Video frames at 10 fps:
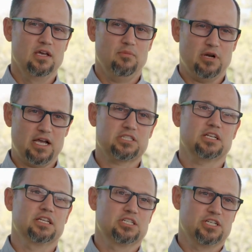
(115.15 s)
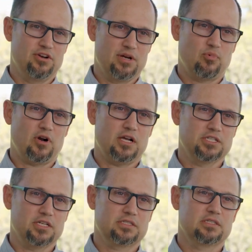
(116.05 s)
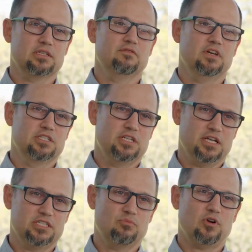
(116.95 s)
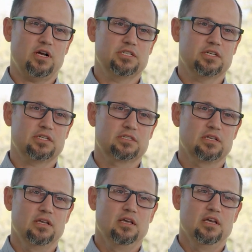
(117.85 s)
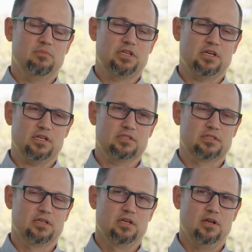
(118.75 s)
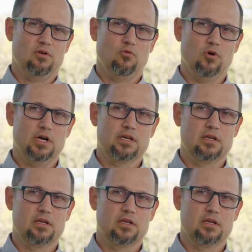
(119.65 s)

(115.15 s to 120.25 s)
but actually engineering projects and vegetation projects. Because what